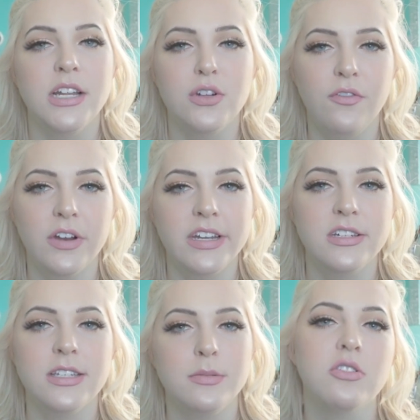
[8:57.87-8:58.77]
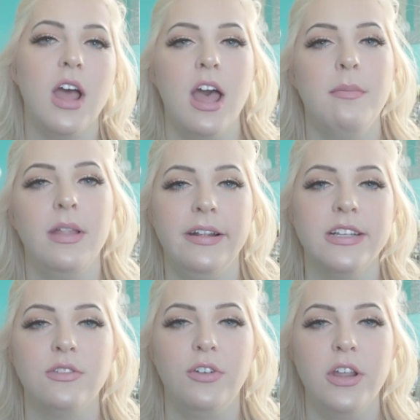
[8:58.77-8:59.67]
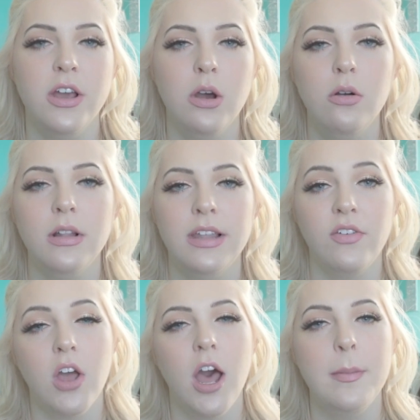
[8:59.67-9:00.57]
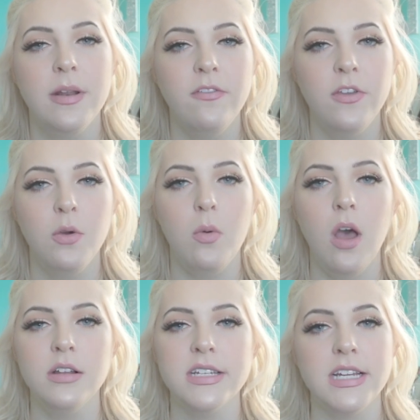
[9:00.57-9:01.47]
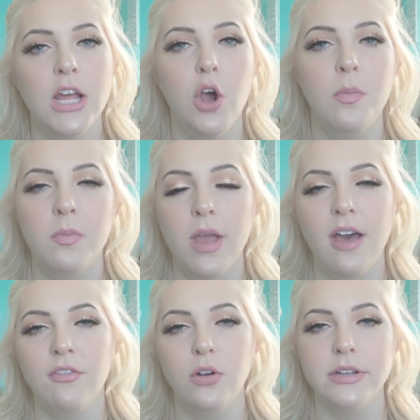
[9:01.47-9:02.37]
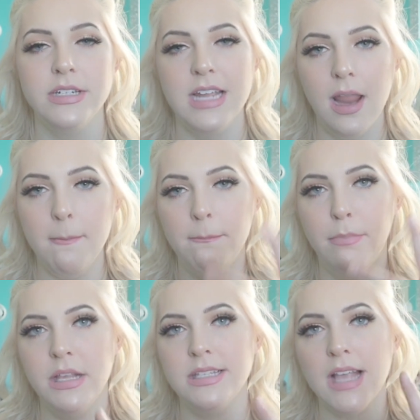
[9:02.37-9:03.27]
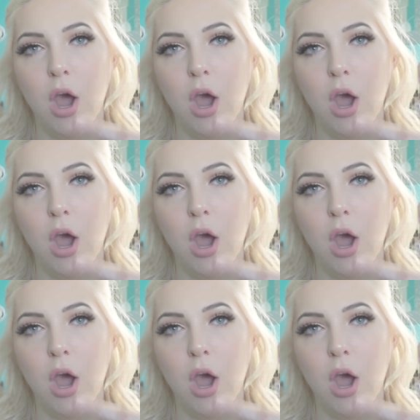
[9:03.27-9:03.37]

don't forget to subscribe, like this video, leave a comment if you want. Hope you have a good day. Peace